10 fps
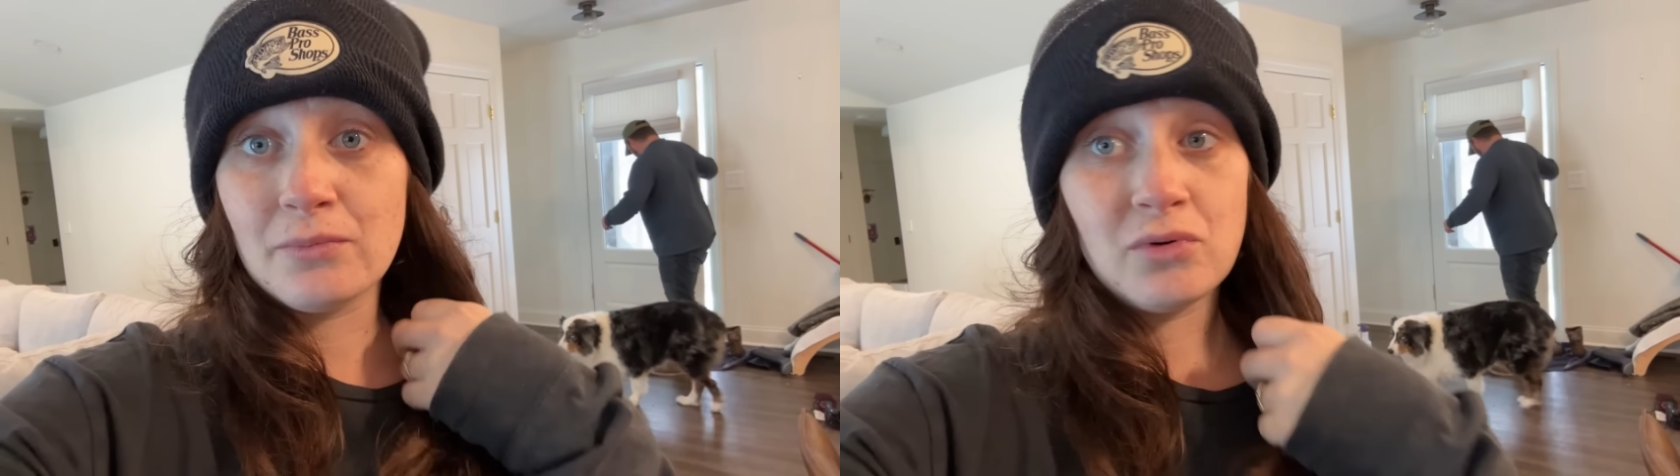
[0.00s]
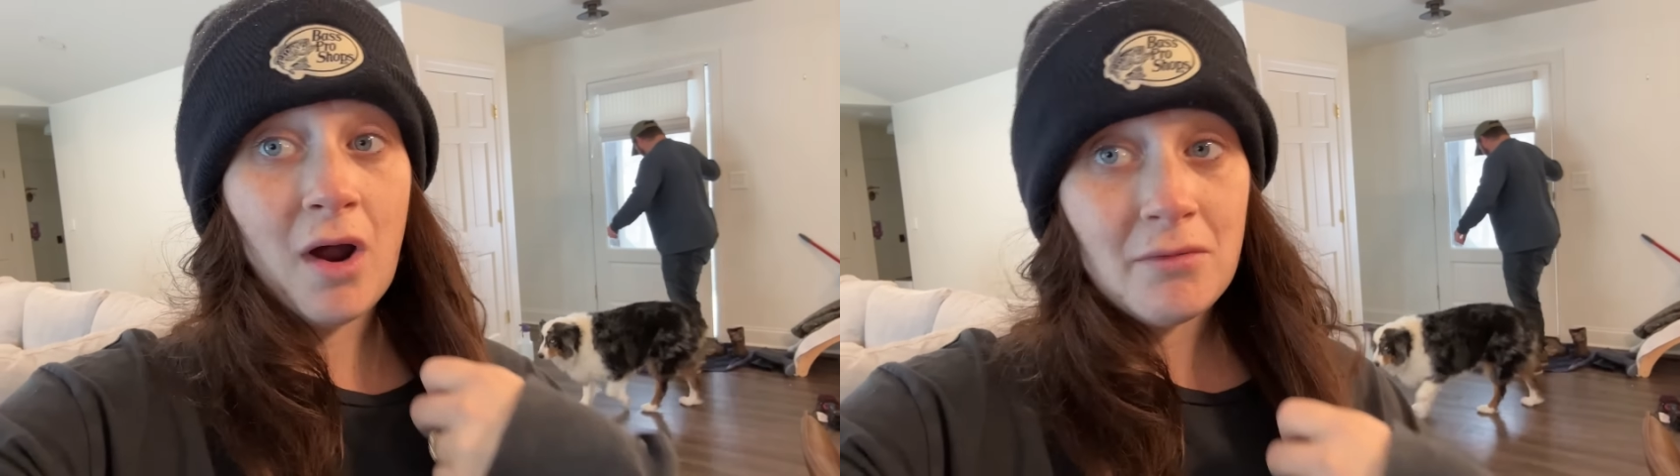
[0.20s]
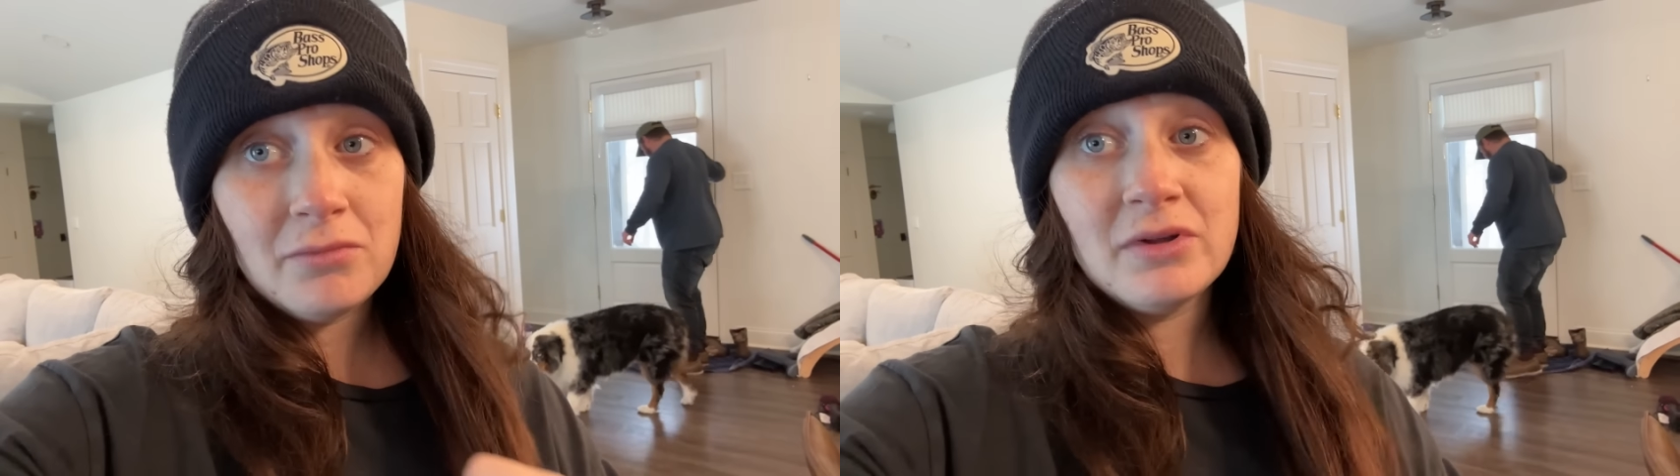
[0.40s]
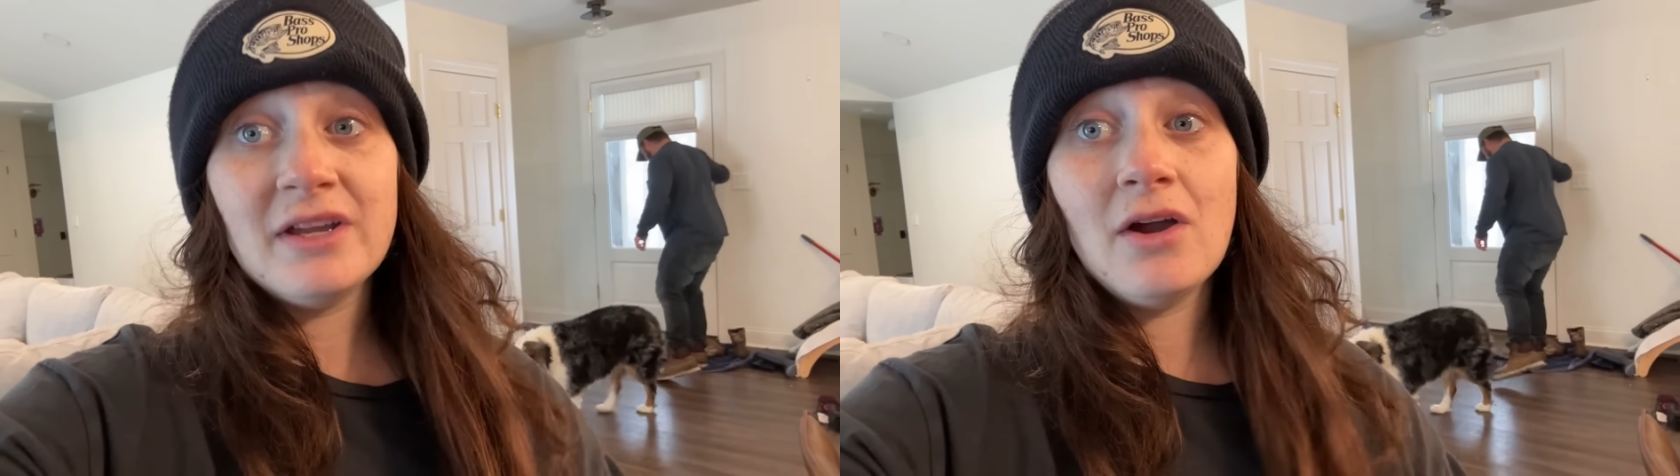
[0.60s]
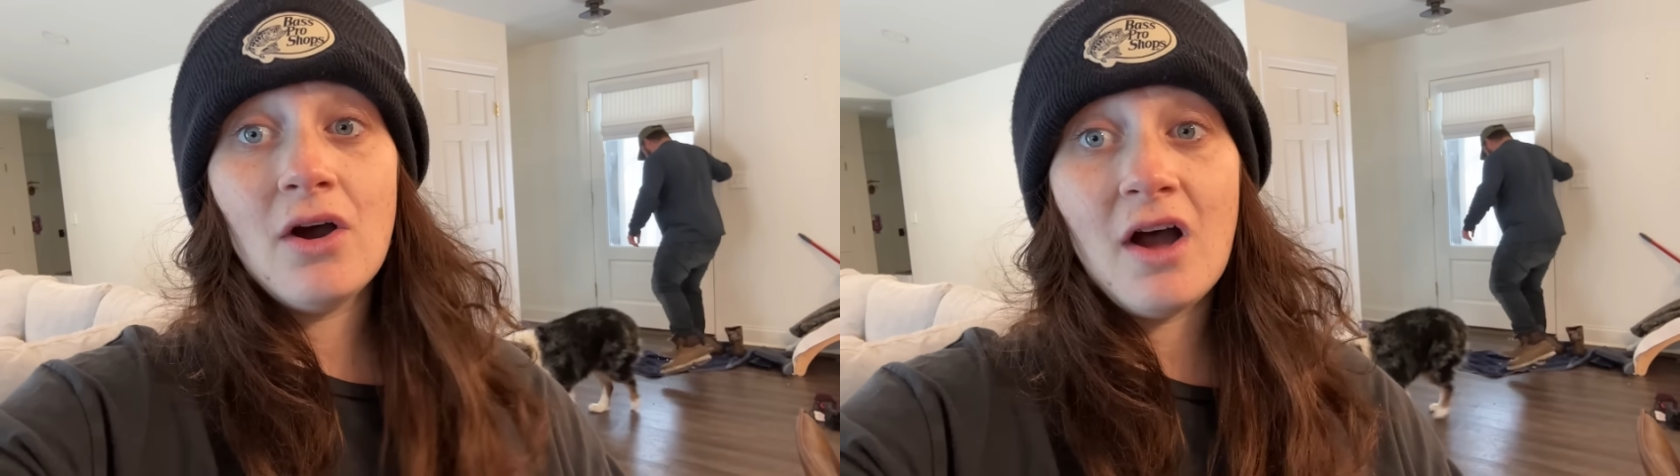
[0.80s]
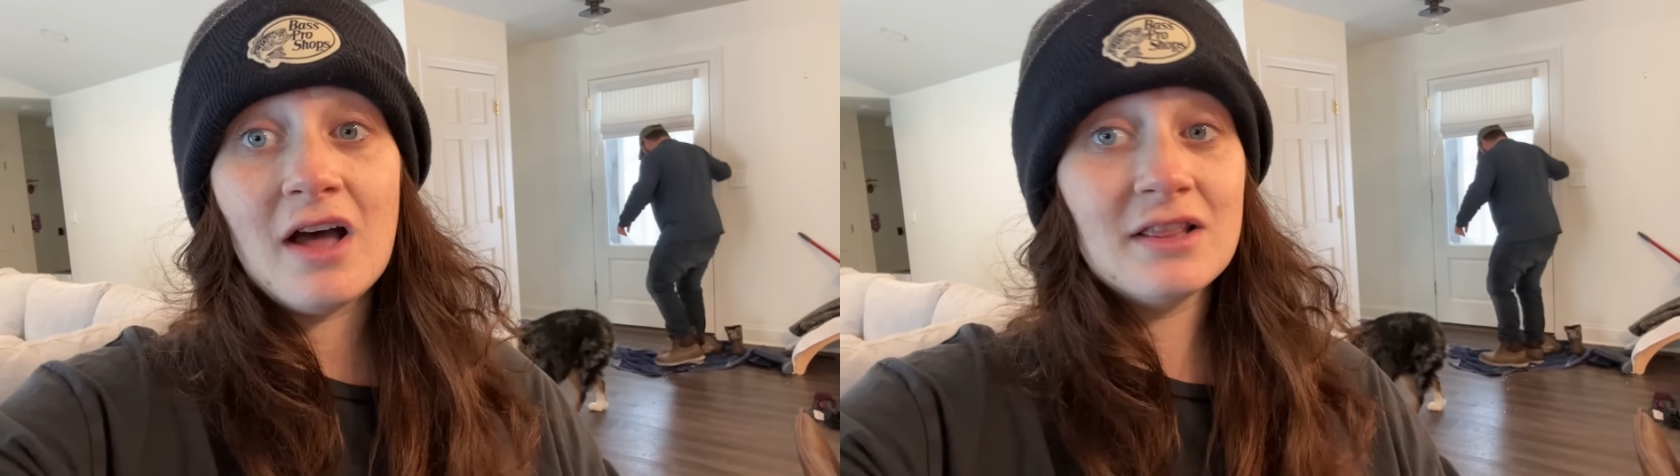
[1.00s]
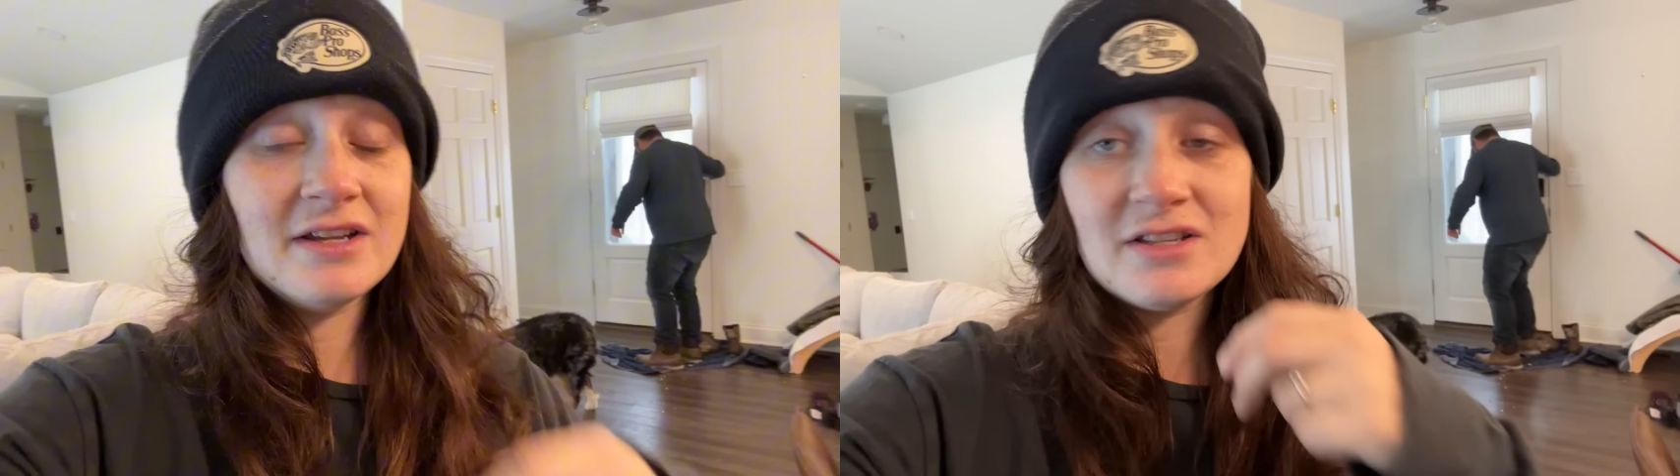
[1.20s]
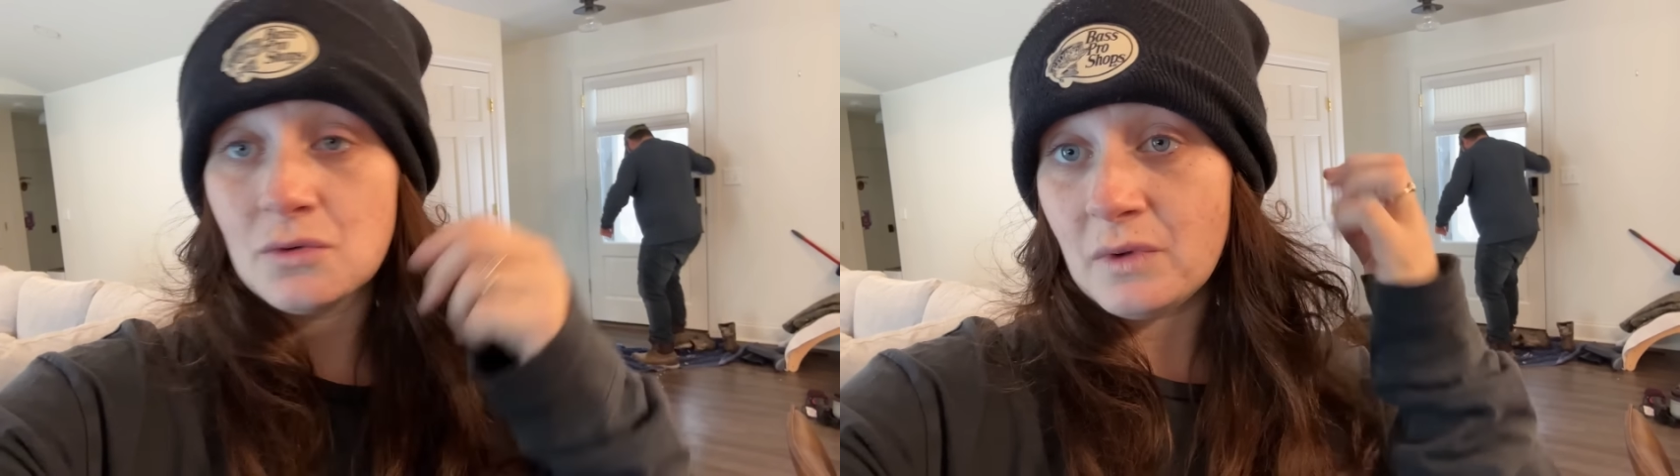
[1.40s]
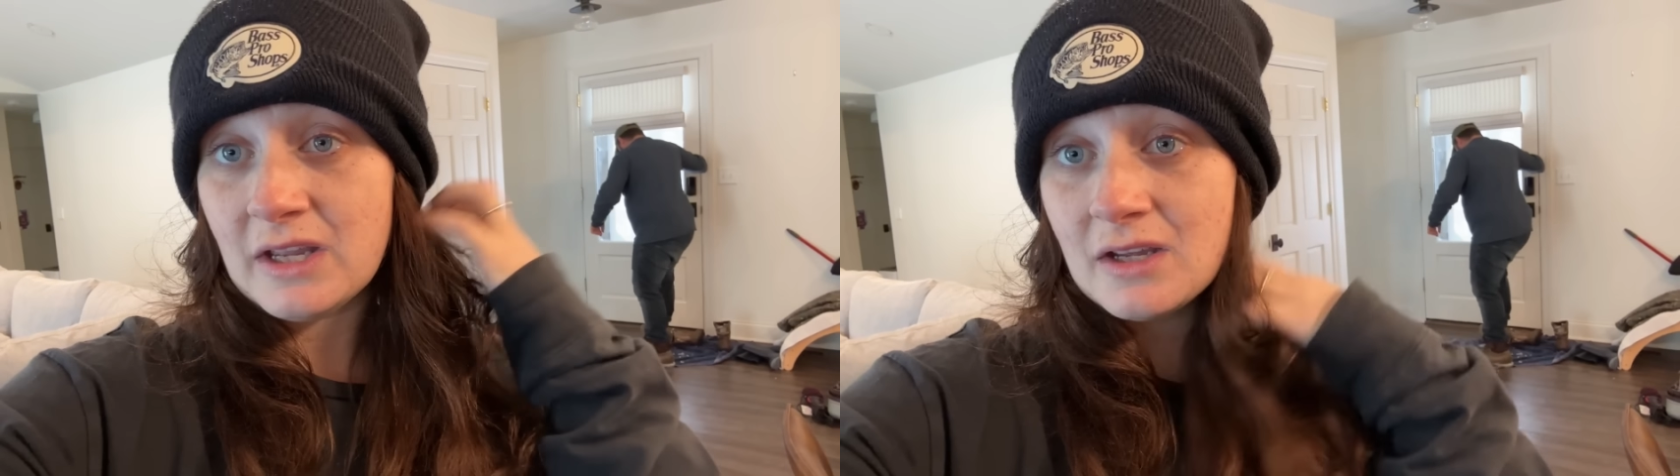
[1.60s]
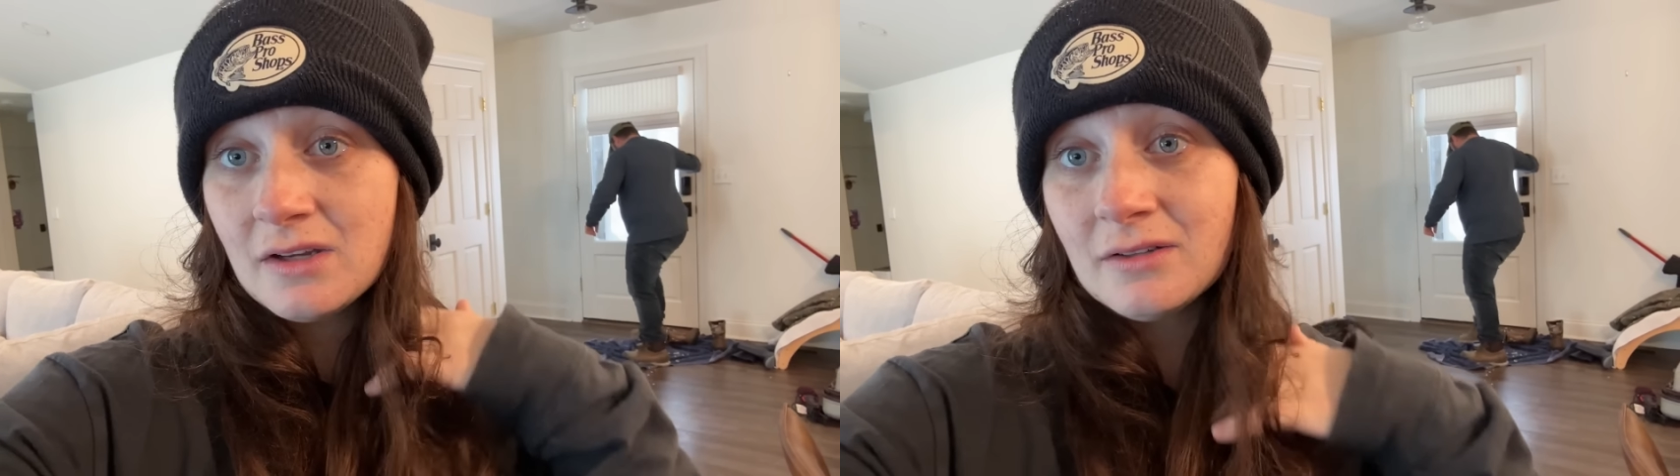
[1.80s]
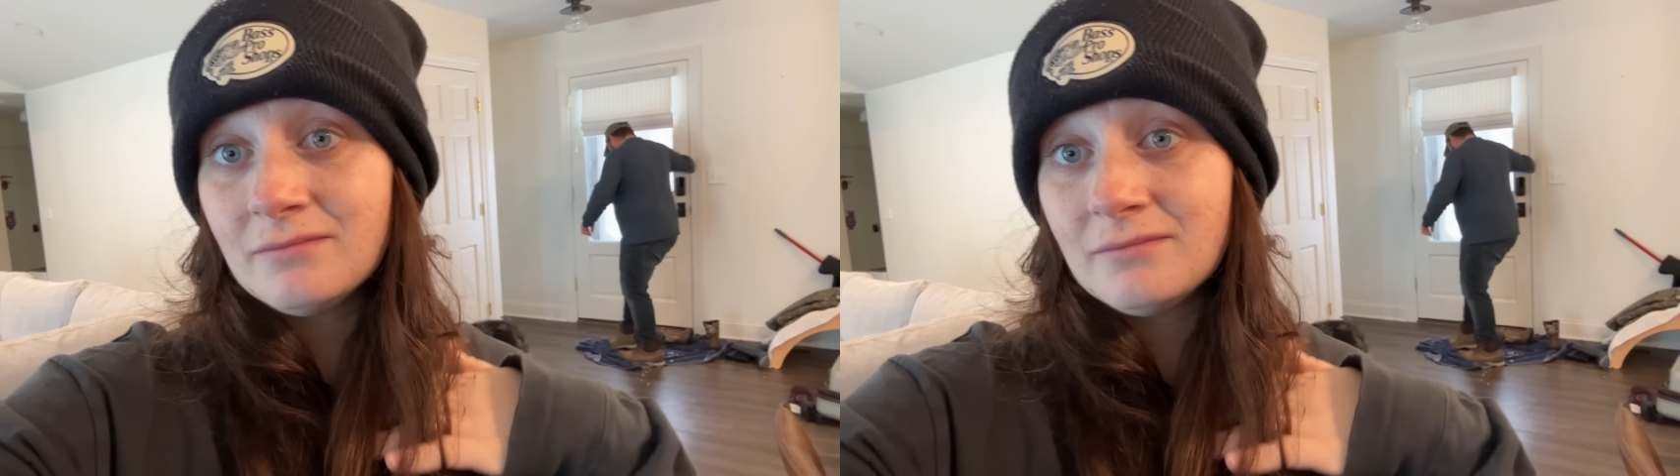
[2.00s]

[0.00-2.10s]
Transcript: probably at least a week,